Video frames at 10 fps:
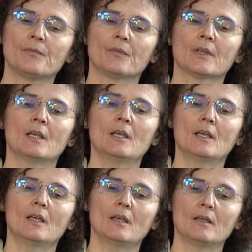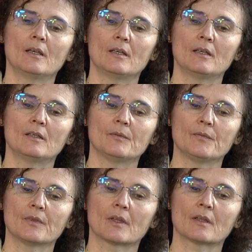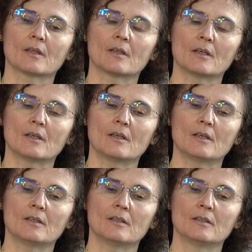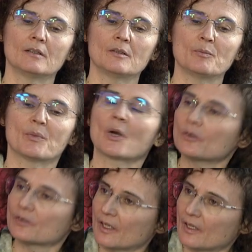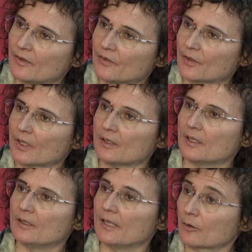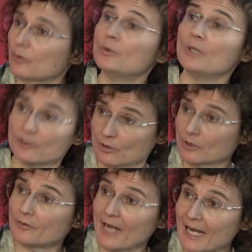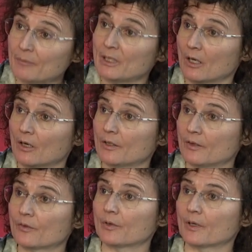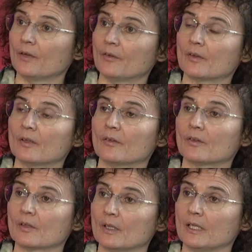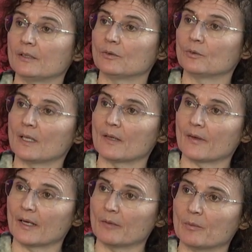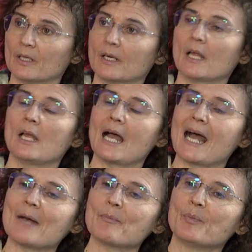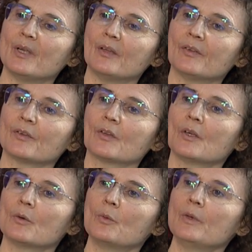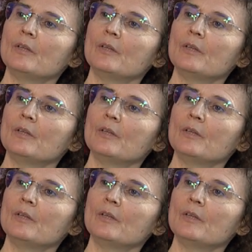difficult thing for a scientist is to end your career without knowing the answer. Yes or no, but at least you know the answer. And so I hope to